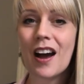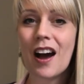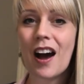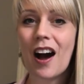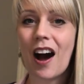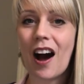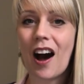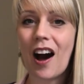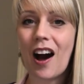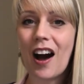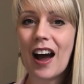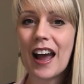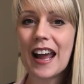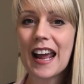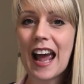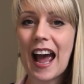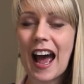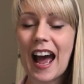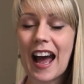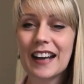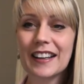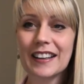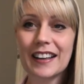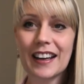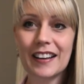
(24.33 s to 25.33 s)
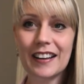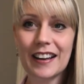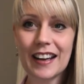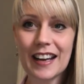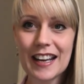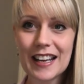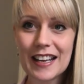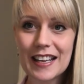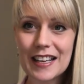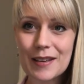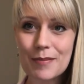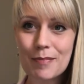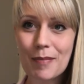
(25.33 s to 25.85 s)
I had an
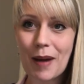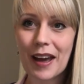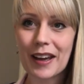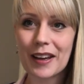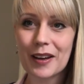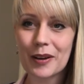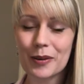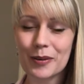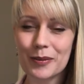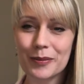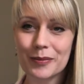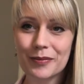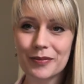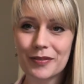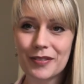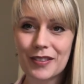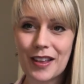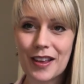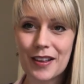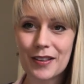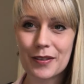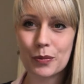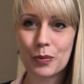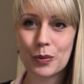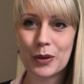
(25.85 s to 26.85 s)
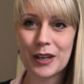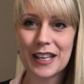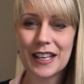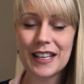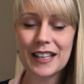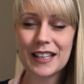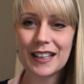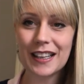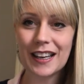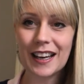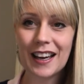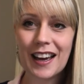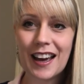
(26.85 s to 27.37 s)
email this
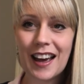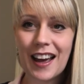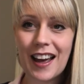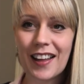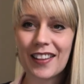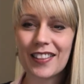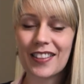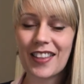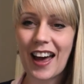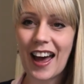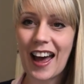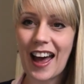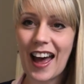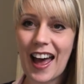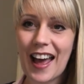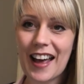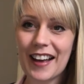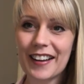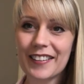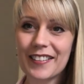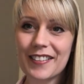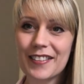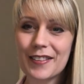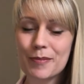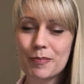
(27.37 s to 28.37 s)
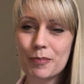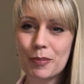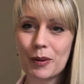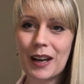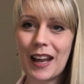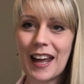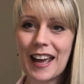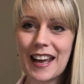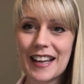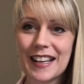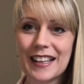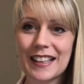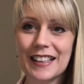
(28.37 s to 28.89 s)
week that
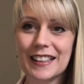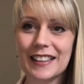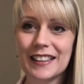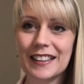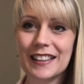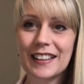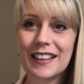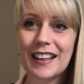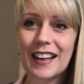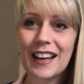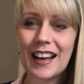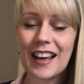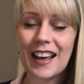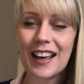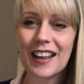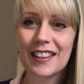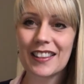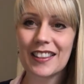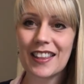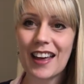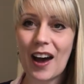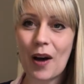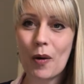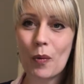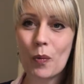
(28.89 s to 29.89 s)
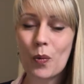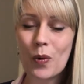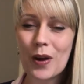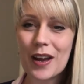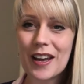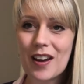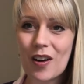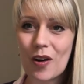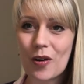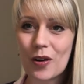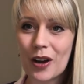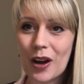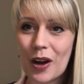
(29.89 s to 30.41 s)
explained that we
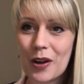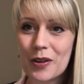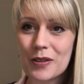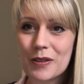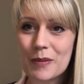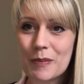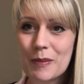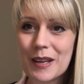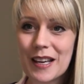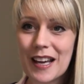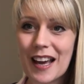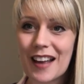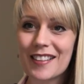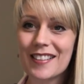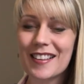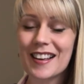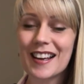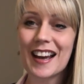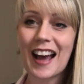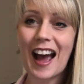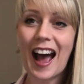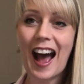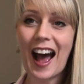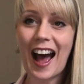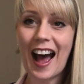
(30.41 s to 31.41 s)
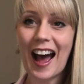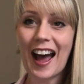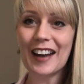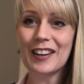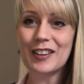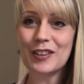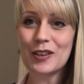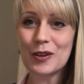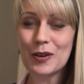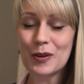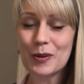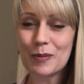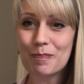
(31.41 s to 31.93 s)
are going to be getting our
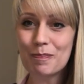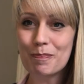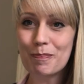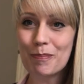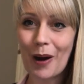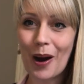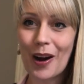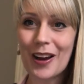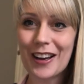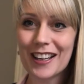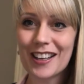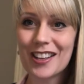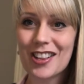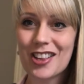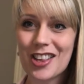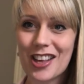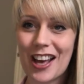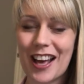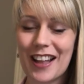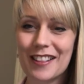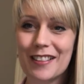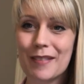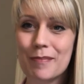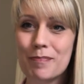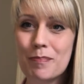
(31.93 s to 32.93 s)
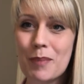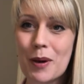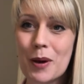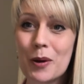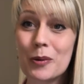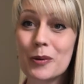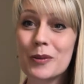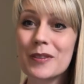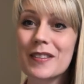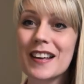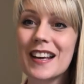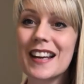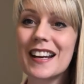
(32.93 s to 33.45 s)
new bike sheds
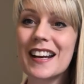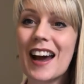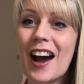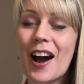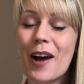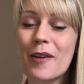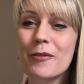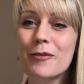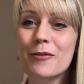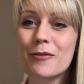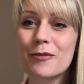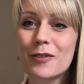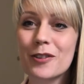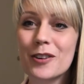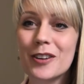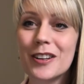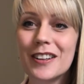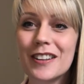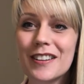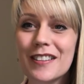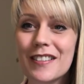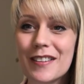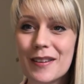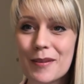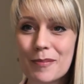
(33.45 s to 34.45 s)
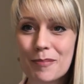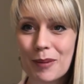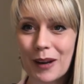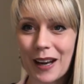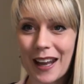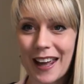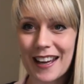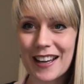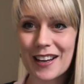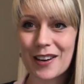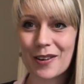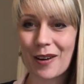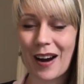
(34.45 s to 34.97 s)
built in our front
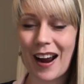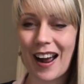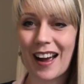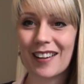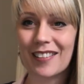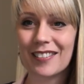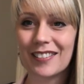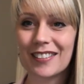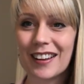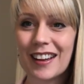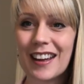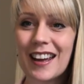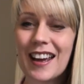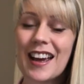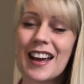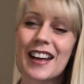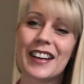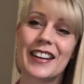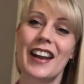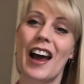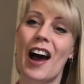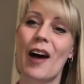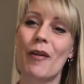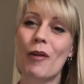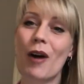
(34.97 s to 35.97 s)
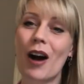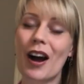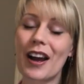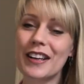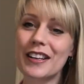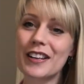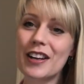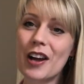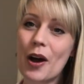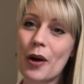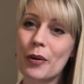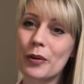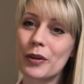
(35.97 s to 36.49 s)
playground. Now, I
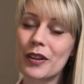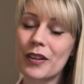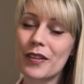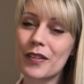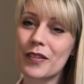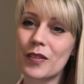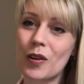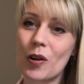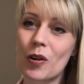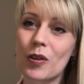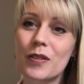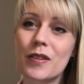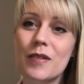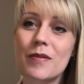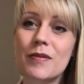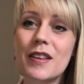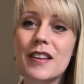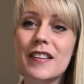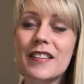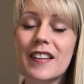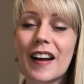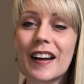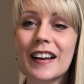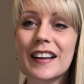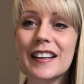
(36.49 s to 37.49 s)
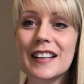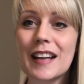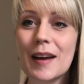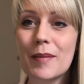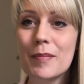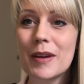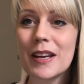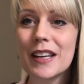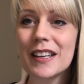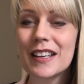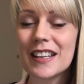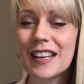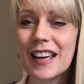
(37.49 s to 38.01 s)
know at the start of this
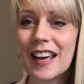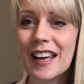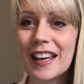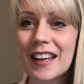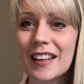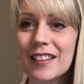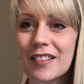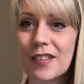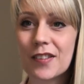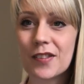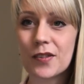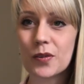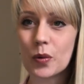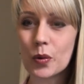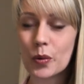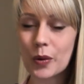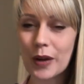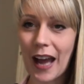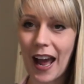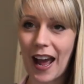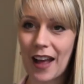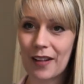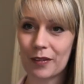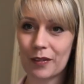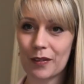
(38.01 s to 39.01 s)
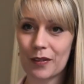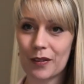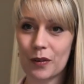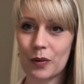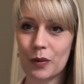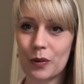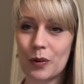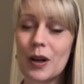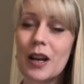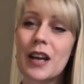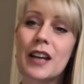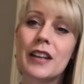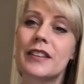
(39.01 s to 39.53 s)
academic year, the school council
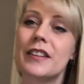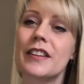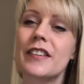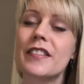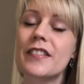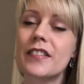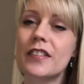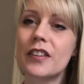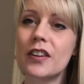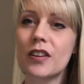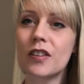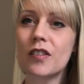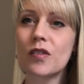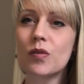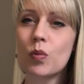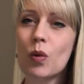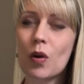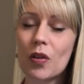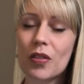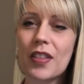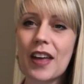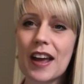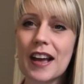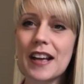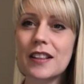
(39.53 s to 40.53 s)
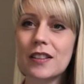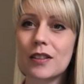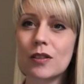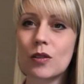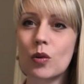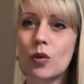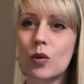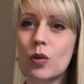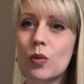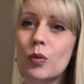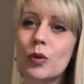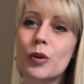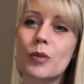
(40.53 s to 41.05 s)
discussed what they
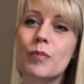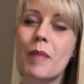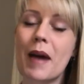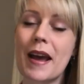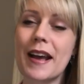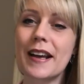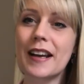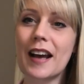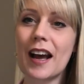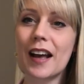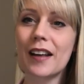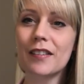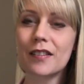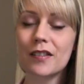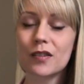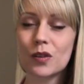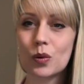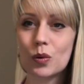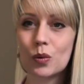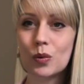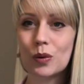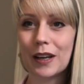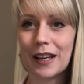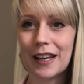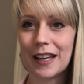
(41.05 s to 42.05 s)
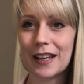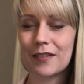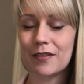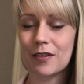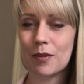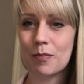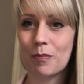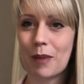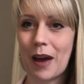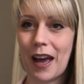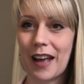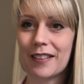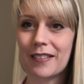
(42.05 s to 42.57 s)
thought would make our school even
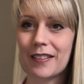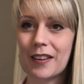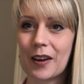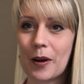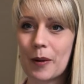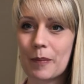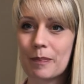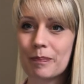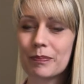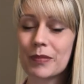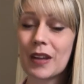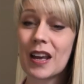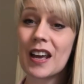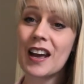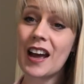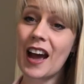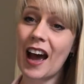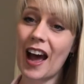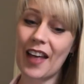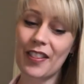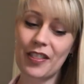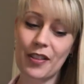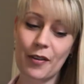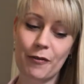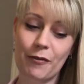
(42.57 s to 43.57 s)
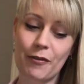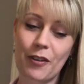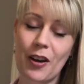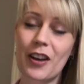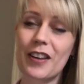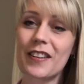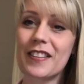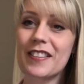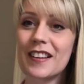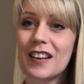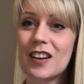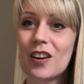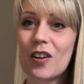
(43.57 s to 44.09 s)
better. And the first
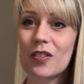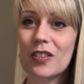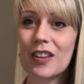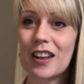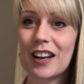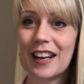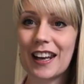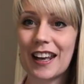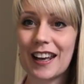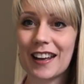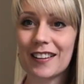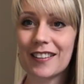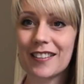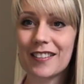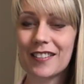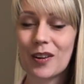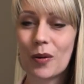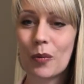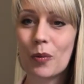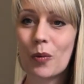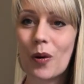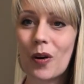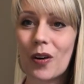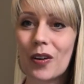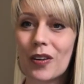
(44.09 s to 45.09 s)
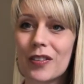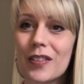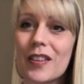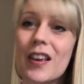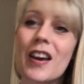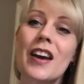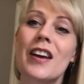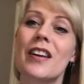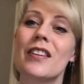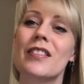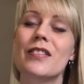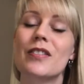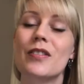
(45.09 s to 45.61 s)
thing on the list was
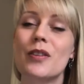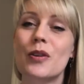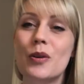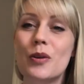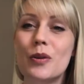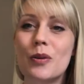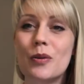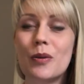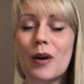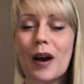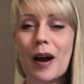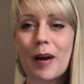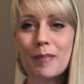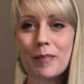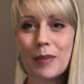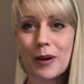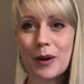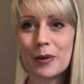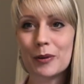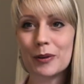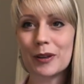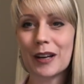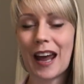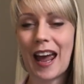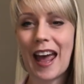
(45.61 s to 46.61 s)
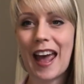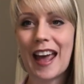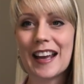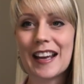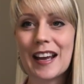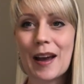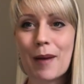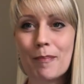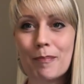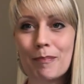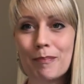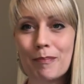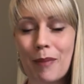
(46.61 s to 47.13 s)
to build a
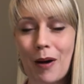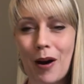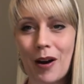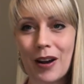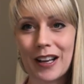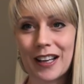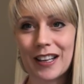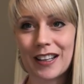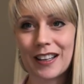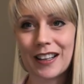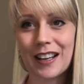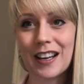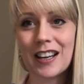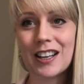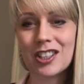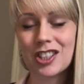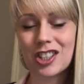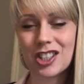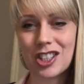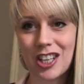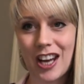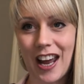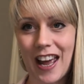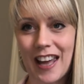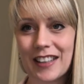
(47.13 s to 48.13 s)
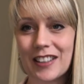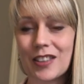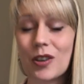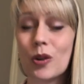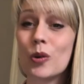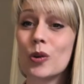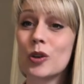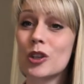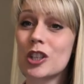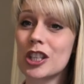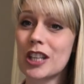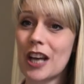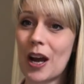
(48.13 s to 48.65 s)
bike shed or
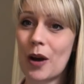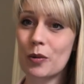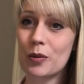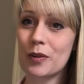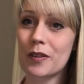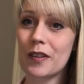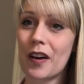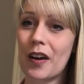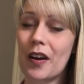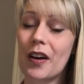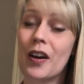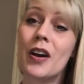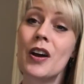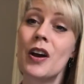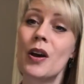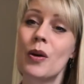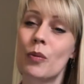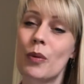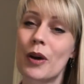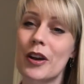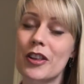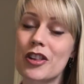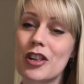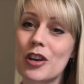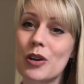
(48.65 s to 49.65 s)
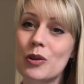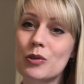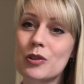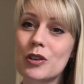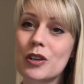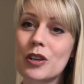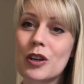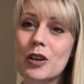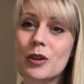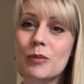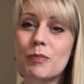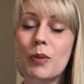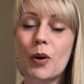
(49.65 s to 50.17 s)
shelter where children
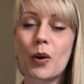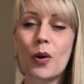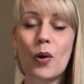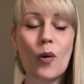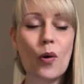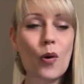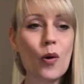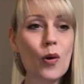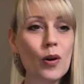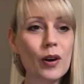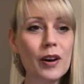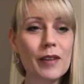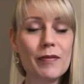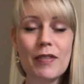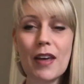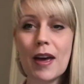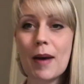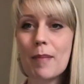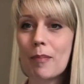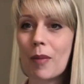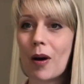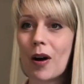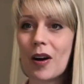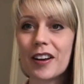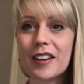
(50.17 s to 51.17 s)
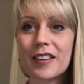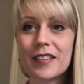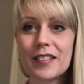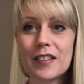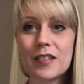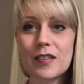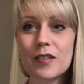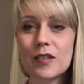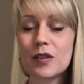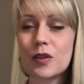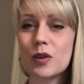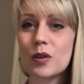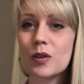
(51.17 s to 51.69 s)
could put all of their bikes and
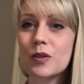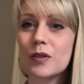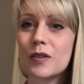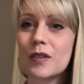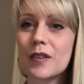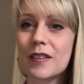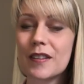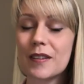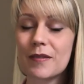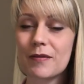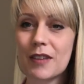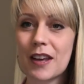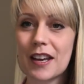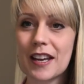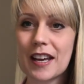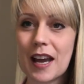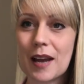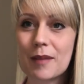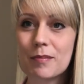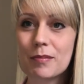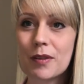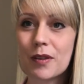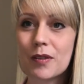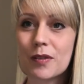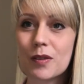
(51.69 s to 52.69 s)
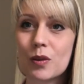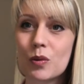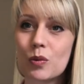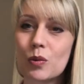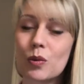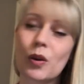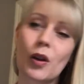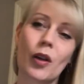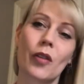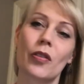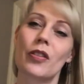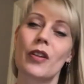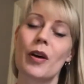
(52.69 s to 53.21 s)
scooters if they came to school
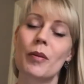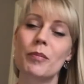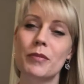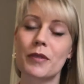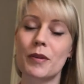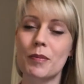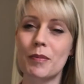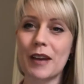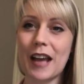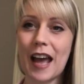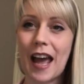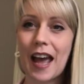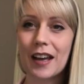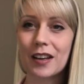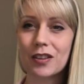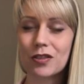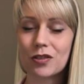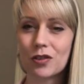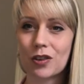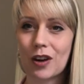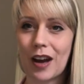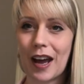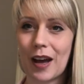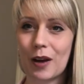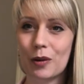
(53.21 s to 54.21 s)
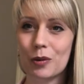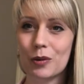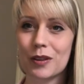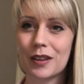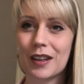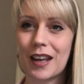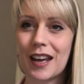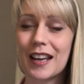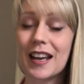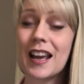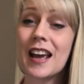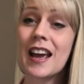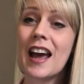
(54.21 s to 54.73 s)
on them to be extra
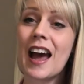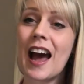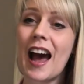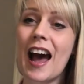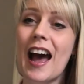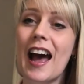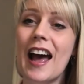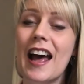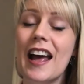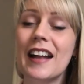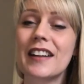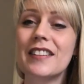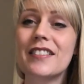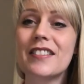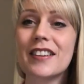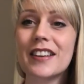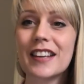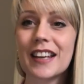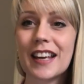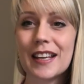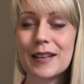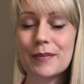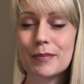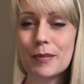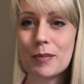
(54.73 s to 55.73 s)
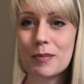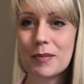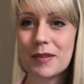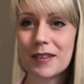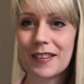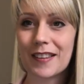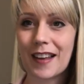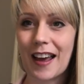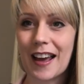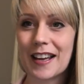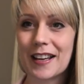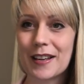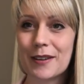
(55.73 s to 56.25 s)
healthy and to keep them
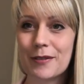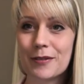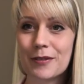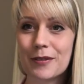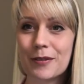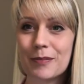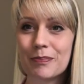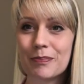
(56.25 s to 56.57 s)
safe.